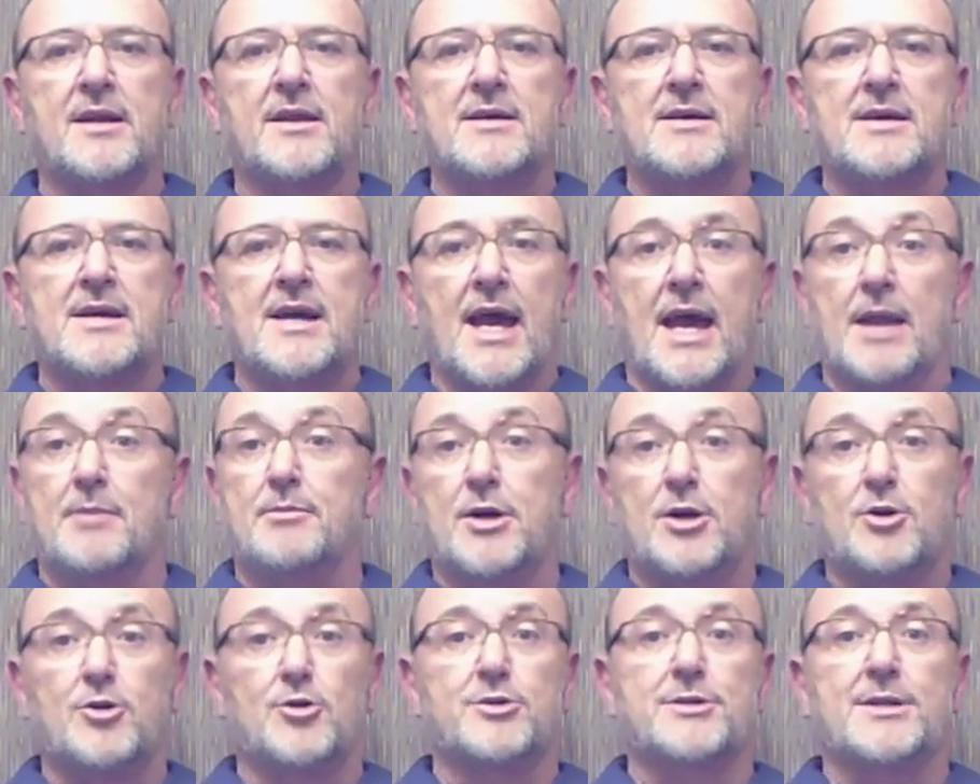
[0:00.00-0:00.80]
And
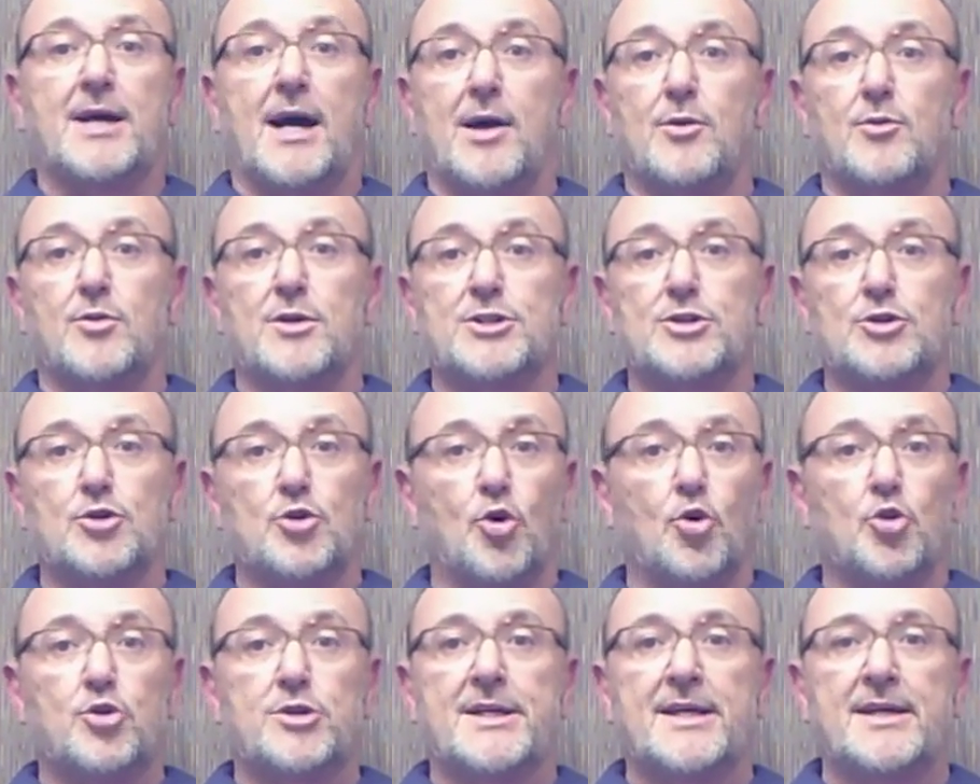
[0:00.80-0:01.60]
because I was
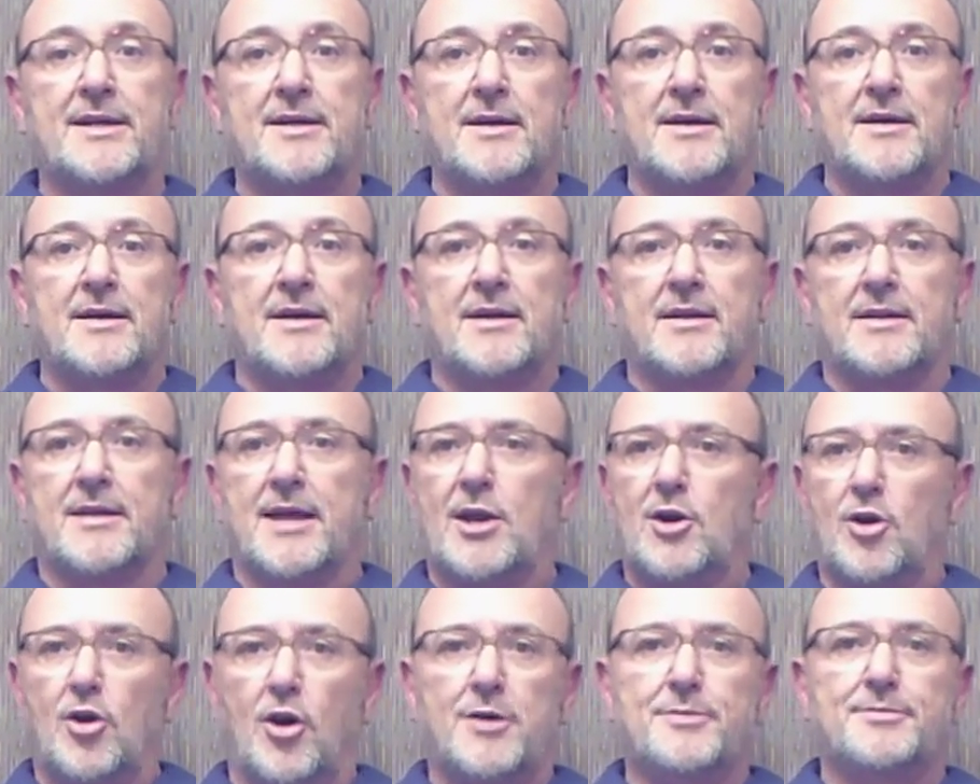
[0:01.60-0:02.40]
naughty, they
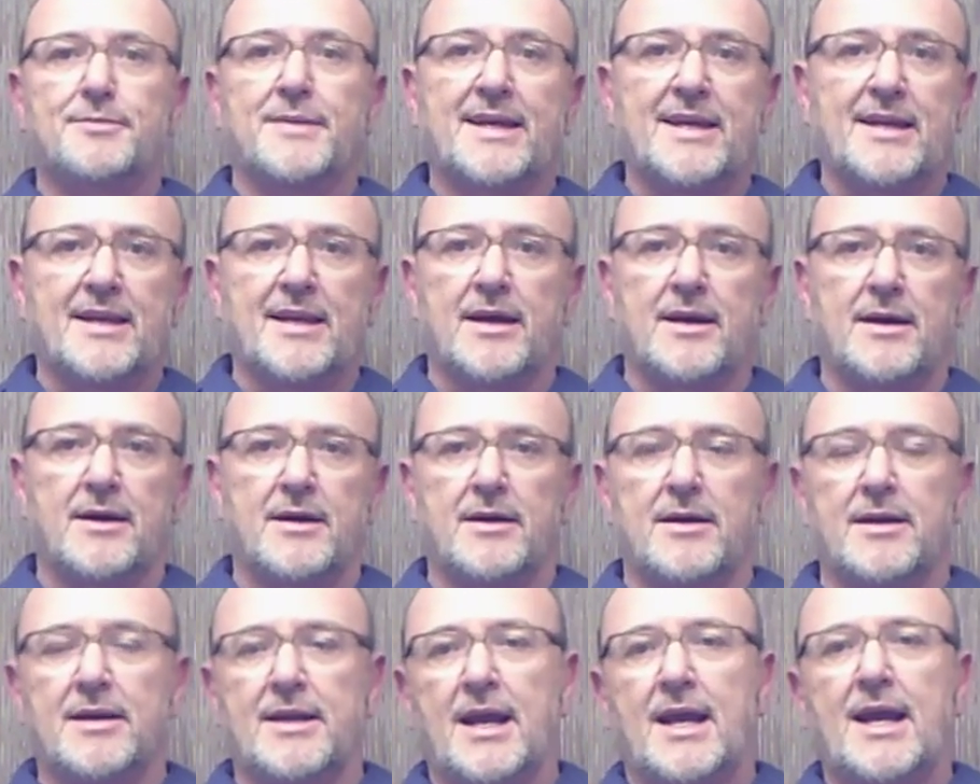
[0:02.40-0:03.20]
locked me in a, in
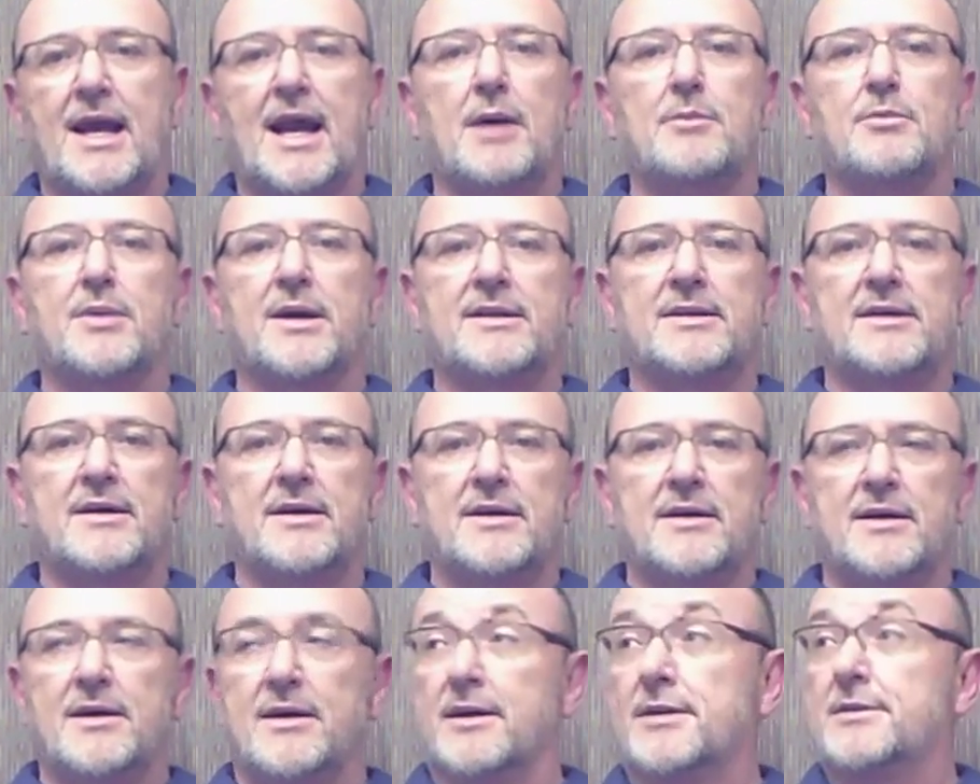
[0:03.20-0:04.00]
a cupboard,
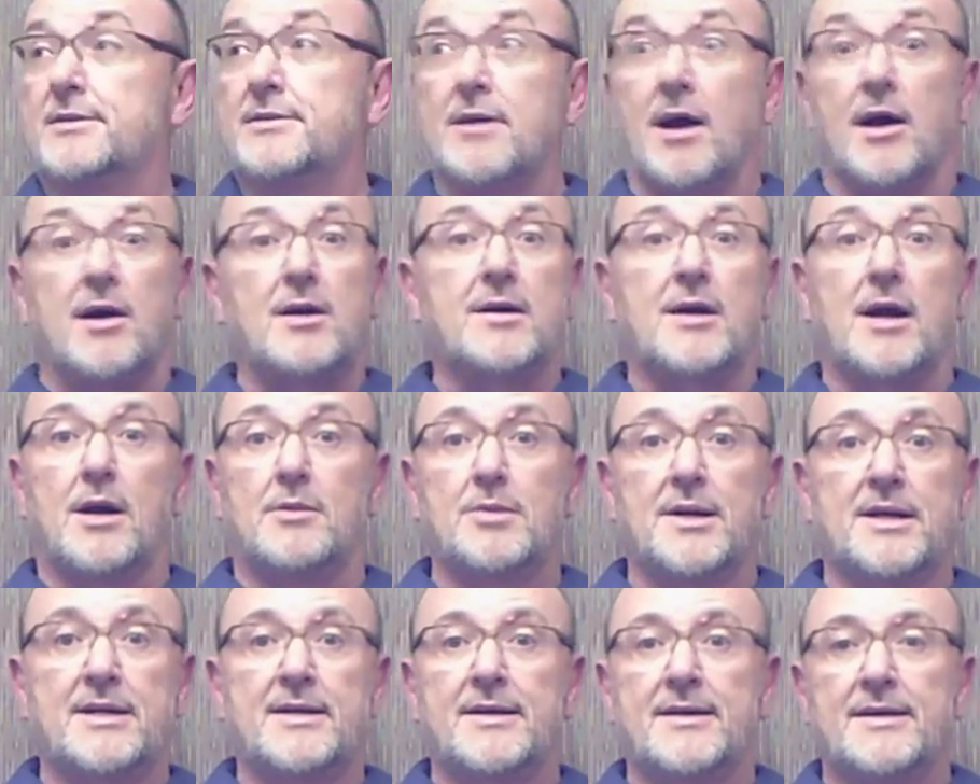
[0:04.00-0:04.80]
in a dark cupboard.
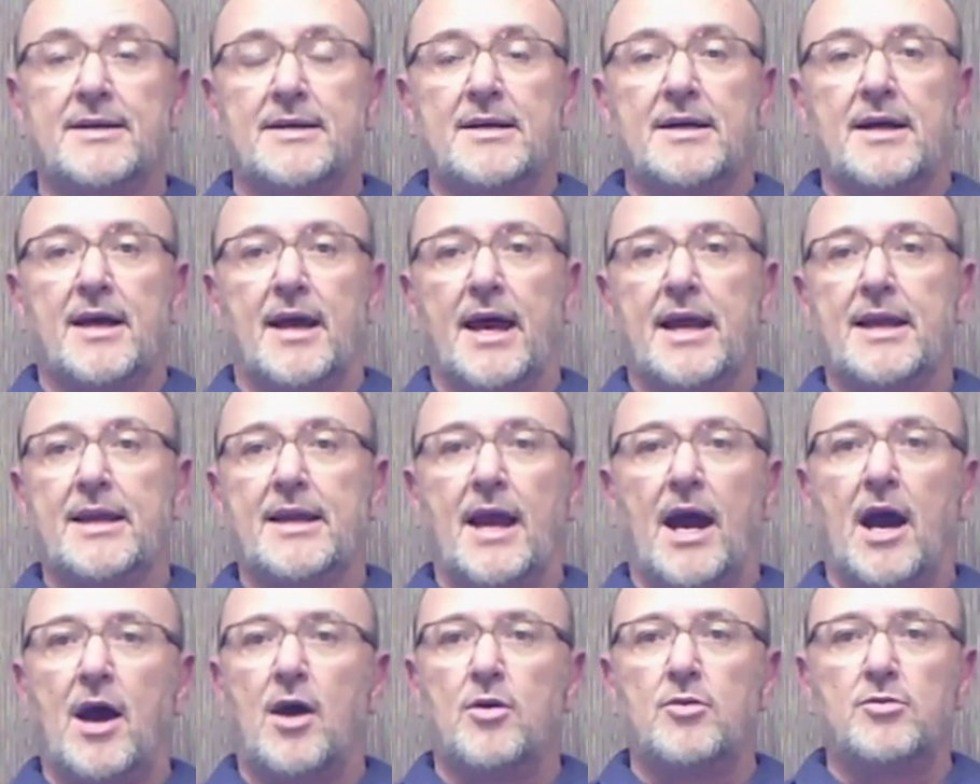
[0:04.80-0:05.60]
And
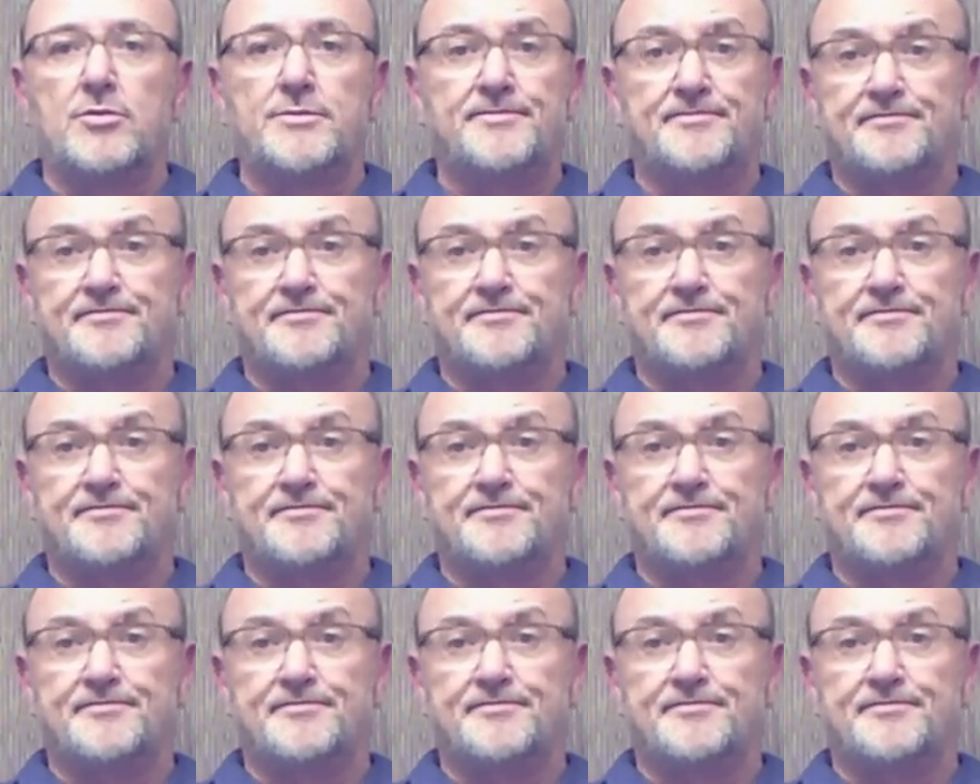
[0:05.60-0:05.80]
now,